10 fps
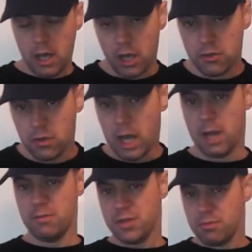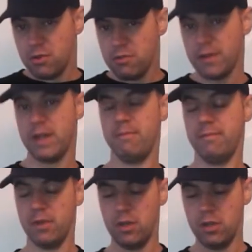and you happen to move it
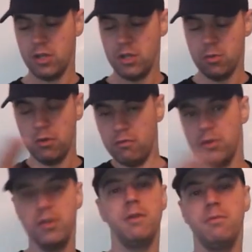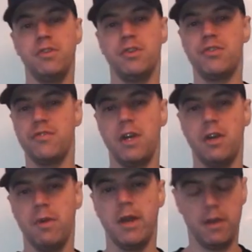you will ruin the images straight
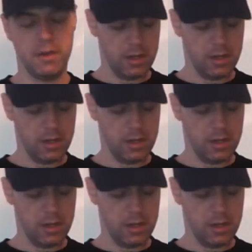away